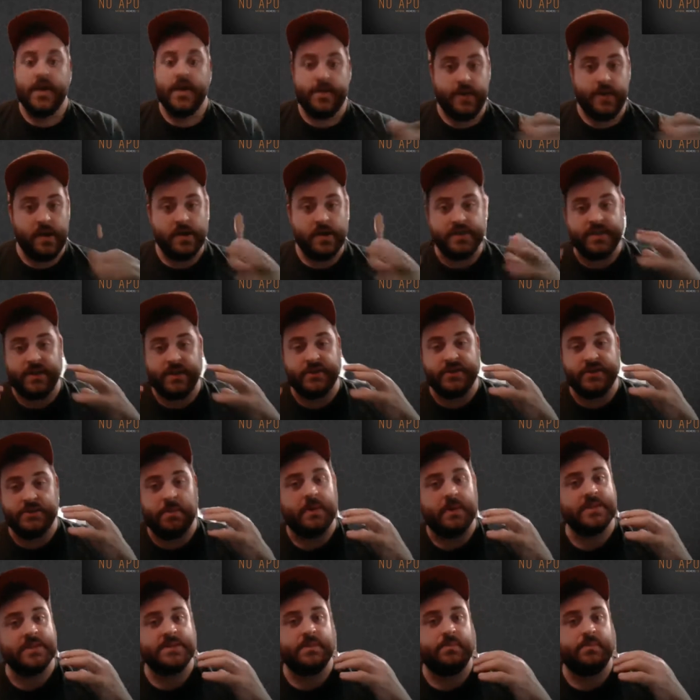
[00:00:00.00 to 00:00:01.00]
There is a
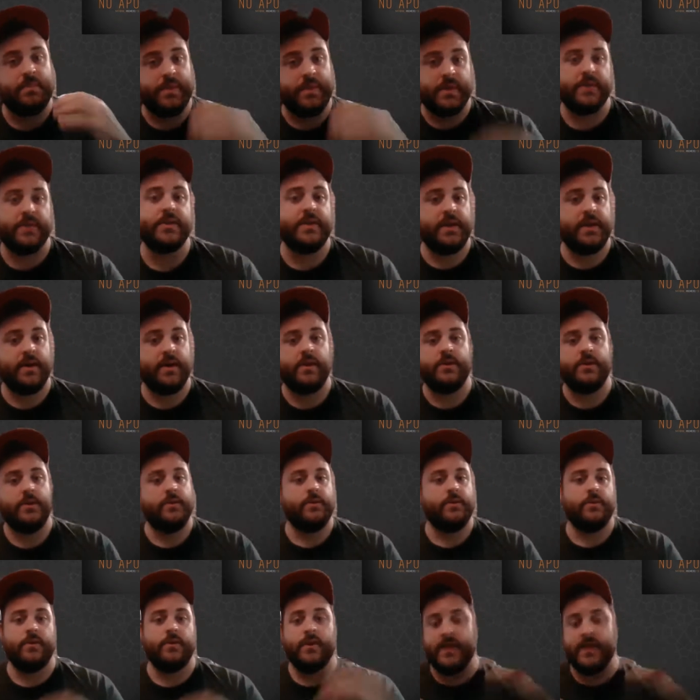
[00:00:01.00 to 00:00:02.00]
responsibility on
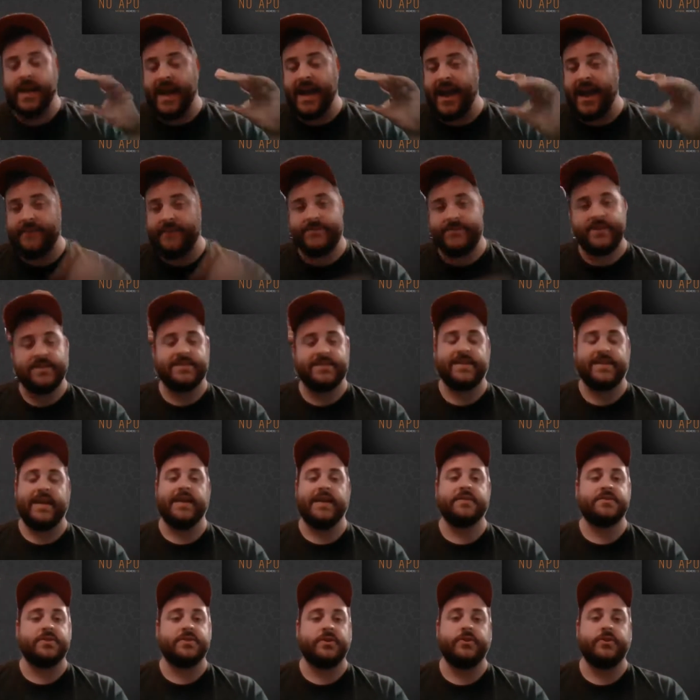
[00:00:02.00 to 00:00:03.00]
you. You can have these
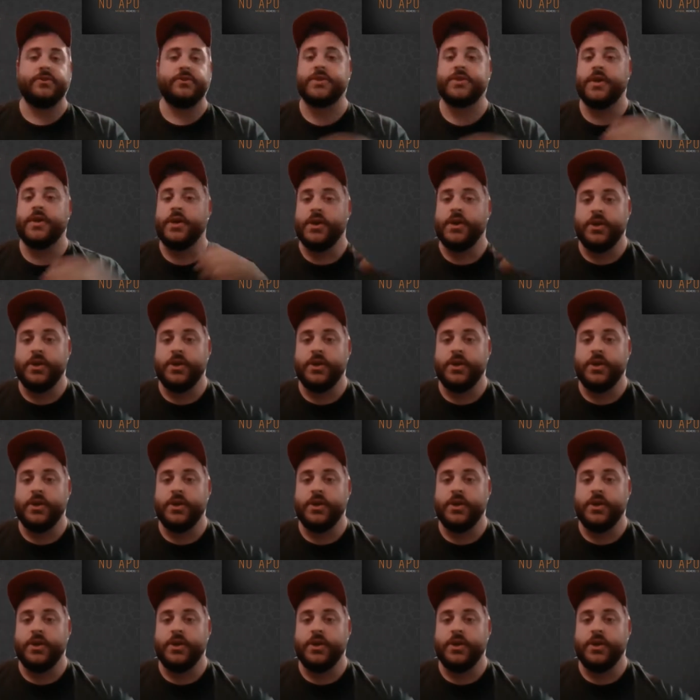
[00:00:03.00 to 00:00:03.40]
answers,